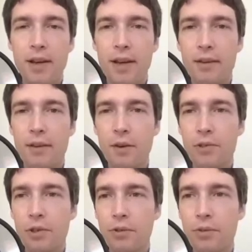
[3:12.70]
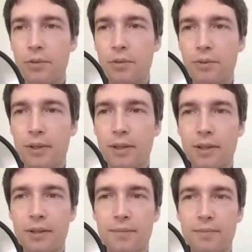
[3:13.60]
And I'll show you
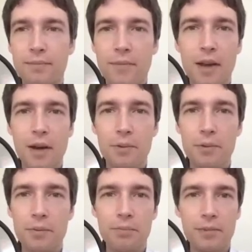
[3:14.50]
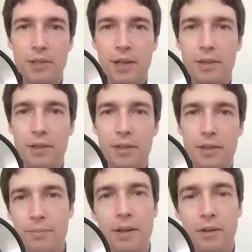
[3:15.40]
uh, how to set this
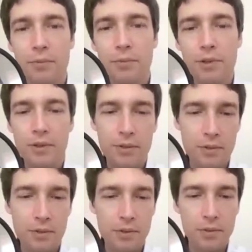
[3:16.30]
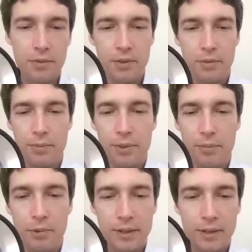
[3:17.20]
up and how it works. So it will be
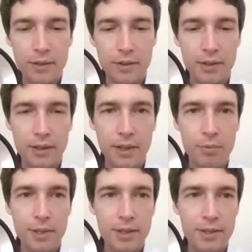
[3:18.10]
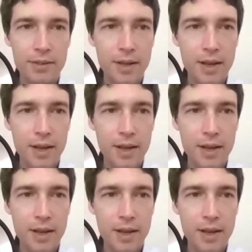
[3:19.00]
more clear in a couple minutes.